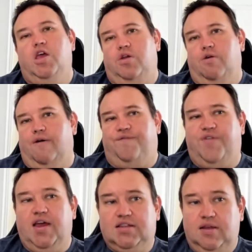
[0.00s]
Your
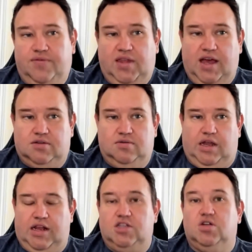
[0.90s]
effective tax
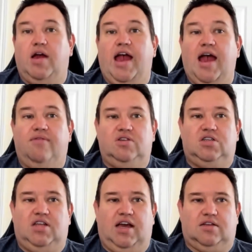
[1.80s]
rate is your average
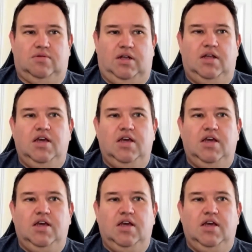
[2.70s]
tax rate.